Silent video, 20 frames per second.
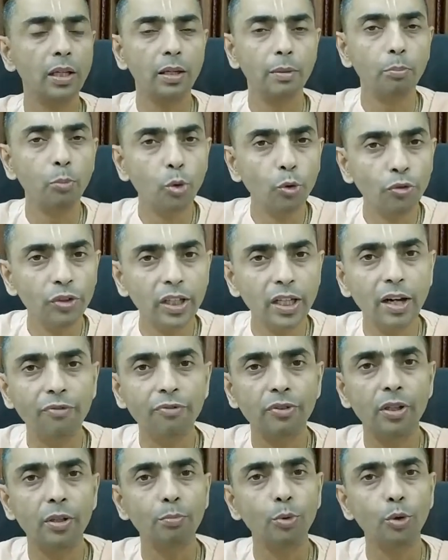movie
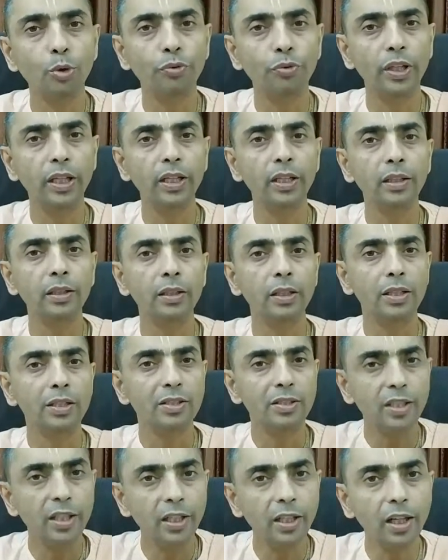after movie,
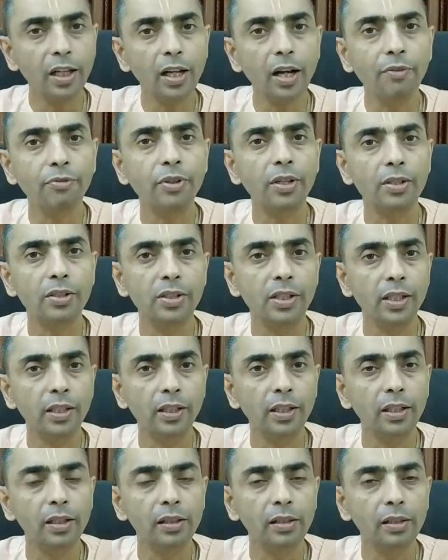serial after
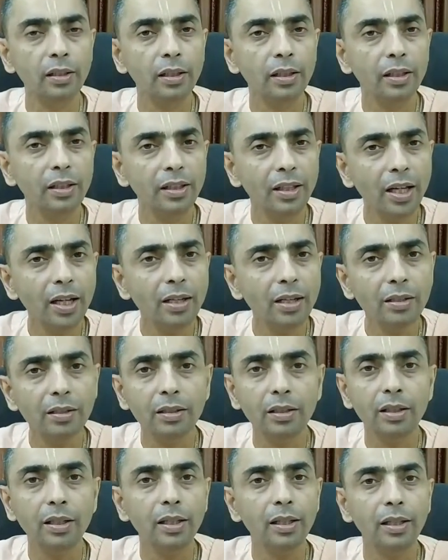serial, then
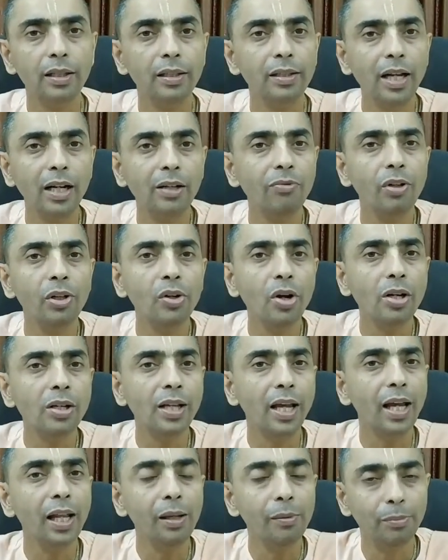that will not
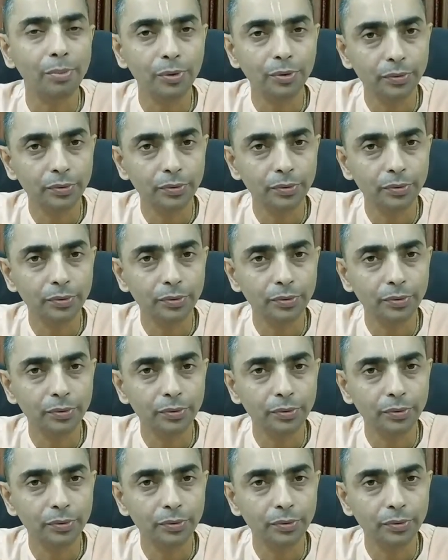help.